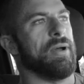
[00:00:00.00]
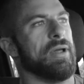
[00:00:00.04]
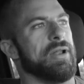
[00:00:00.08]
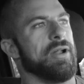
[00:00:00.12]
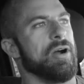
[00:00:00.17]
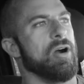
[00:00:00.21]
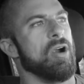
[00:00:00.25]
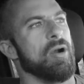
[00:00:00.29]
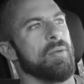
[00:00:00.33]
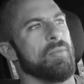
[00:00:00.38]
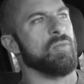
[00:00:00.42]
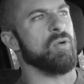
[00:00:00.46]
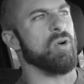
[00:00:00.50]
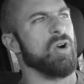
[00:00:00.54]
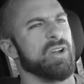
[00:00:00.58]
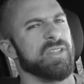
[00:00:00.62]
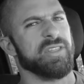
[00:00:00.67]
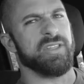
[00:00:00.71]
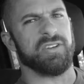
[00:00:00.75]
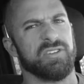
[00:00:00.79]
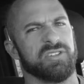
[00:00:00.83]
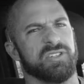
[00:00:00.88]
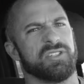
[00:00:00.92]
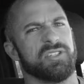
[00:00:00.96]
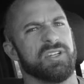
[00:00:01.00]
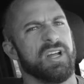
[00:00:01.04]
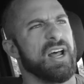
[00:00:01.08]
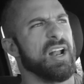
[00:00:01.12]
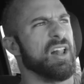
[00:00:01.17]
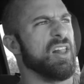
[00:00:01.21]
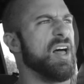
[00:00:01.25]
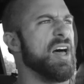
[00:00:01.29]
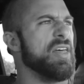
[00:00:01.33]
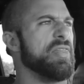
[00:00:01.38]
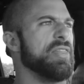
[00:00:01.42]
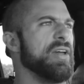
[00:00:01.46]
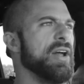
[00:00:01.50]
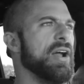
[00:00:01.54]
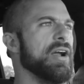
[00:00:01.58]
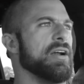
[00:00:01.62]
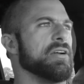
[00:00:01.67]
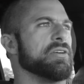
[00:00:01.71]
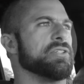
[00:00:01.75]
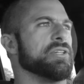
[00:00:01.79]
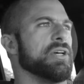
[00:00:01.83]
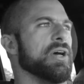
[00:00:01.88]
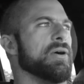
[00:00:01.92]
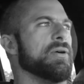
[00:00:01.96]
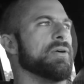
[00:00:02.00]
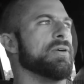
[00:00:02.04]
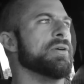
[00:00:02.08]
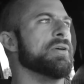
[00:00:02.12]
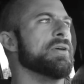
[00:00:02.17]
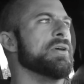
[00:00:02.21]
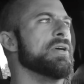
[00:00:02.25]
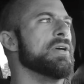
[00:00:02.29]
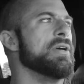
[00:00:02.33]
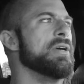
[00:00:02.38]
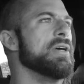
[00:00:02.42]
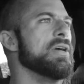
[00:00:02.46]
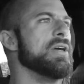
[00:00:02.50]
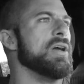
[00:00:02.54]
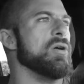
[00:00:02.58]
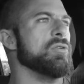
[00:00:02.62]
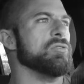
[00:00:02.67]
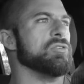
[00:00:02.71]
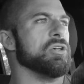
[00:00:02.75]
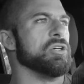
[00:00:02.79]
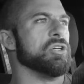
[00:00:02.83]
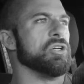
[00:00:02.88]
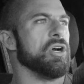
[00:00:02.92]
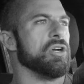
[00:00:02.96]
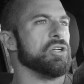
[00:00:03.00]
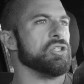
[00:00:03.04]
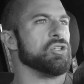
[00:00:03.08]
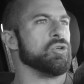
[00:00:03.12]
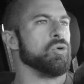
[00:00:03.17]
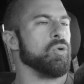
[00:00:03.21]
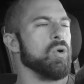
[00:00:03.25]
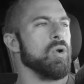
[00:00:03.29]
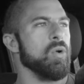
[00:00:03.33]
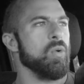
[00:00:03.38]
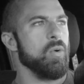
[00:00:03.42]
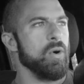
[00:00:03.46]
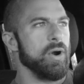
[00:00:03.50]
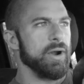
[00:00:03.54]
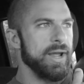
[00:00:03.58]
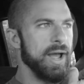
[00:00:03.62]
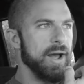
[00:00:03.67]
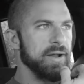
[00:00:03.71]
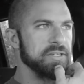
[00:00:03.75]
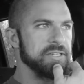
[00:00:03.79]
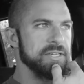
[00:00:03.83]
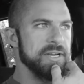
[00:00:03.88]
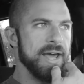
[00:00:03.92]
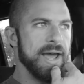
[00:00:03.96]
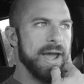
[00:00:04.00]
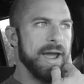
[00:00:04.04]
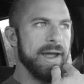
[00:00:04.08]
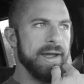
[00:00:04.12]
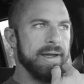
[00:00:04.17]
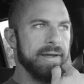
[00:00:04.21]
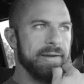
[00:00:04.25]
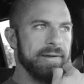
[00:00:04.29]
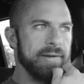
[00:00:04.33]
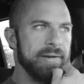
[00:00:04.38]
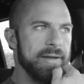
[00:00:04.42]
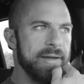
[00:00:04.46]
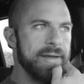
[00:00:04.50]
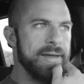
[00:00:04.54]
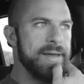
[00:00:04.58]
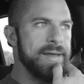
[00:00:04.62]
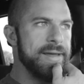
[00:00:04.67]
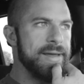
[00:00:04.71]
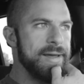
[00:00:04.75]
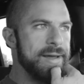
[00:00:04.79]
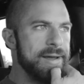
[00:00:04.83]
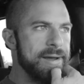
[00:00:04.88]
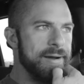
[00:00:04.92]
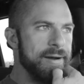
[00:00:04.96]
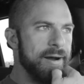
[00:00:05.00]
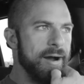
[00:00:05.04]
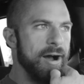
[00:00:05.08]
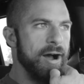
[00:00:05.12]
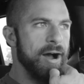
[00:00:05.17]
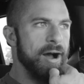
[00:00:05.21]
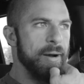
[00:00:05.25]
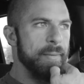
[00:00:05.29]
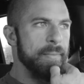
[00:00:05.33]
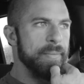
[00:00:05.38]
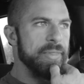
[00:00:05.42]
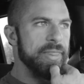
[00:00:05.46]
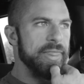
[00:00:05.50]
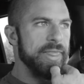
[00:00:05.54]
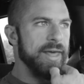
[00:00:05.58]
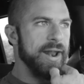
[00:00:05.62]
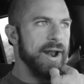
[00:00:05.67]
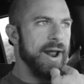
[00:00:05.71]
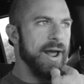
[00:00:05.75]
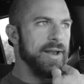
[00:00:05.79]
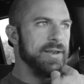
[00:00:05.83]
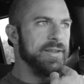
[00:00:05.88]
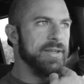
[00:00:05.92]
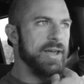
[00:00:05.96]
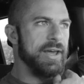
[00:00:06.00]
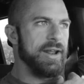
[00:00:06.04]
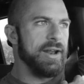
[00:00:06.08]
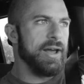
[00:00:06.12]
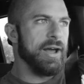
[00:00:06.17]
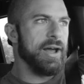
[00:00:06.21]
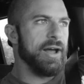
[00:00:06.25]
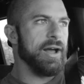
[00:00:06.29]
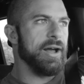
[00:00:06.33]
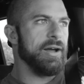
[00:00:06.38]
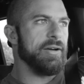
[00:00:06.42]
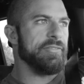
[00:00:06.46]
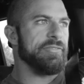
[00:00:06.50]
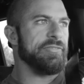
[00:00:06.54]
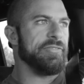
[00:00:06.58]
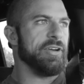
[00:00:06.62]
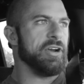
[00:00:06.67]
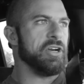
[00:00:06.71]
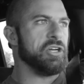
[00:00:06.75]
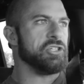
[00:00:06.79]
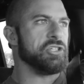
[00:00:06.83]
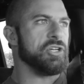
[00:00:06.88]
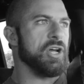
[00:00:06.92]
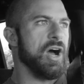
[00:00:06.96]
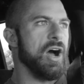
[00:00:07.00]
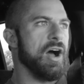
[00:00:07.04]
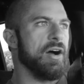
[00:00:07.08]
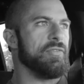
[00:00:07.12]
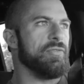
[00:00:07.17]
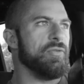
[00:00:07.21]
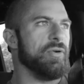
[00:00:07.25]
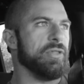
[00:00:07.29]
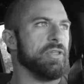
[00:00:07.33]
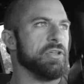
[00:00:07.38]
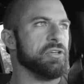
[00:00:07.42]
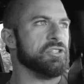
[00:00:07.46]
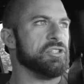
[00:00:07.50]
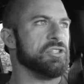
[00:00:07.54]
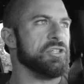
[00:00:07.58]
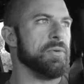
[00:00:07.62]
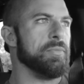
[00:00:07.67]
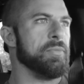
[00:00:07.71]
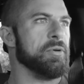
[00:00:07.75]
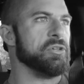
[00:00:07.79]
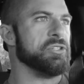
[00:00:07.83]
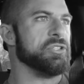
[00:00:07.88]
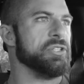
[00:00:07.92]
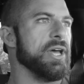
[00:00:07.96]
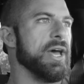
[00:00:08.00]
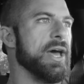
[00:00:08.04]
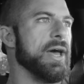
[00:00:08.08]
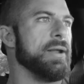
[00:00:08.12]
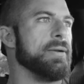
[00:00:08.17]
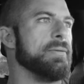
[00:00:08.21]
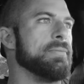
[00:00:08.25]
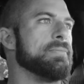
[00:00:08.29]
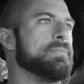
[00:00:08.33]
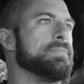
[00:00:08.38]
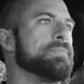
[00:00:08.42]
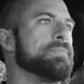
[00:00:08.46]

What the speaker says: but arm work, there's just not a lot there. So it was a shorter workout today. Then I did finished off with a superset